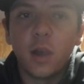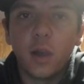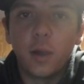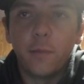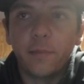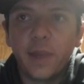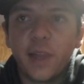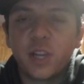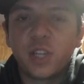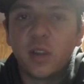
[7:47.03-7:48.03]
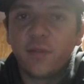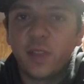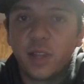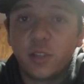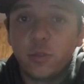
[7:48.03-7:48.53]
They had a chef
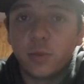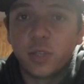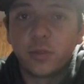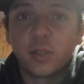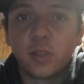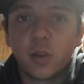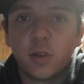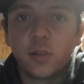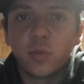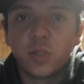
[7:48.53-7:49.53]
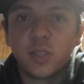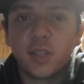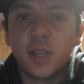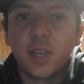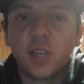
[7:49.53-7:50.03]
that had 2 Michelin stars, which
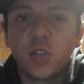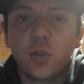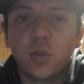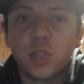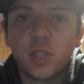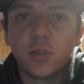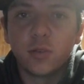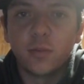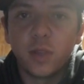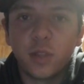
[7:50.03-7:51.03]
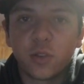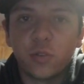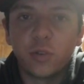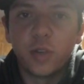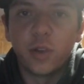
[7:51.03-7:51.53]
is a huge deal in the
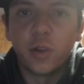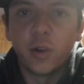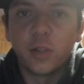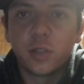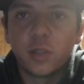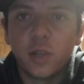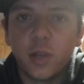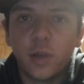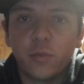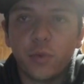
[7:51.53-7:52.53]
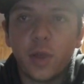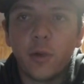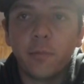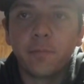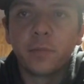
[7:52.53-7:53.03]
culinary arts
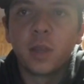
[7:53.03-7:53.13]
realm.